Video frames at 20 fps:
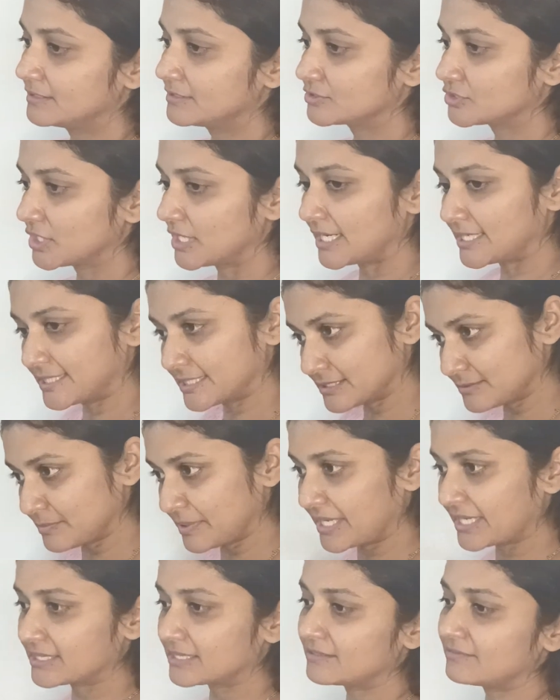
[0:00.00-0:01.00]
So let us
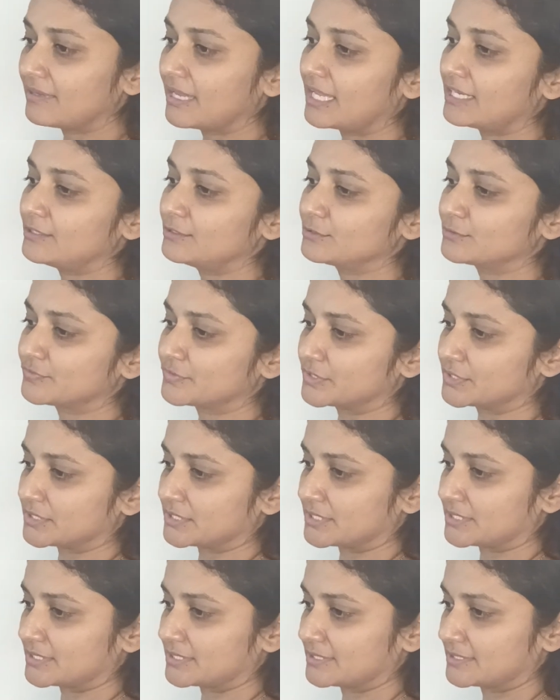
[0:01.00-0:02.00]
make the values
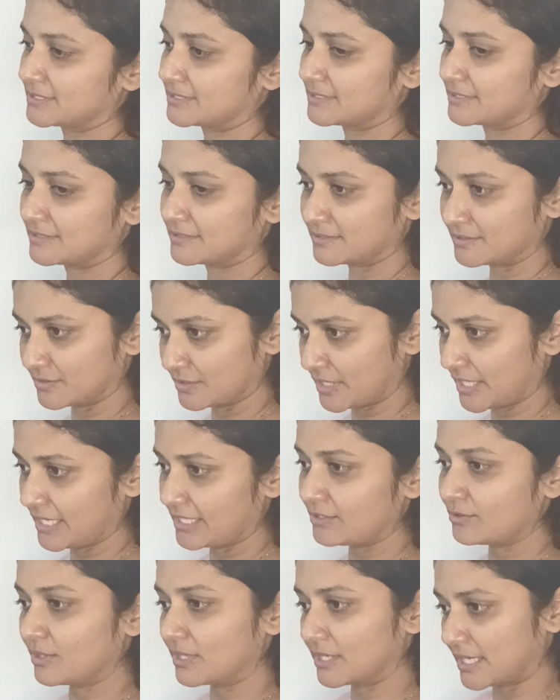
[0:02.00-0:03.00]
first.
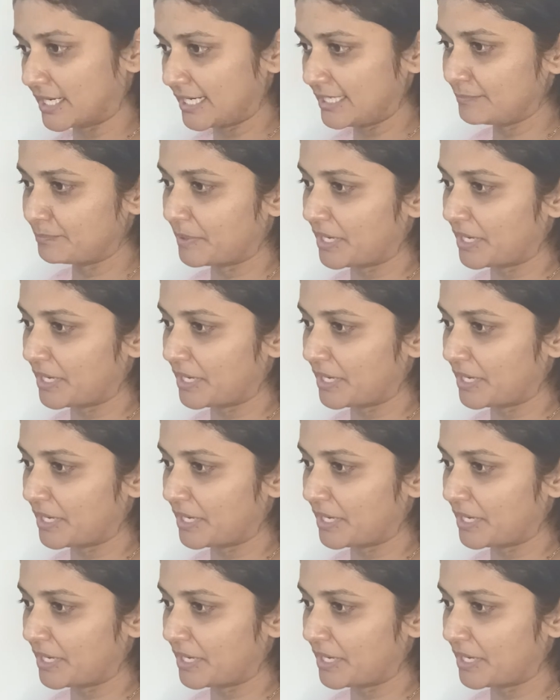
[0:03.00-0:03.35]
Okay, you are right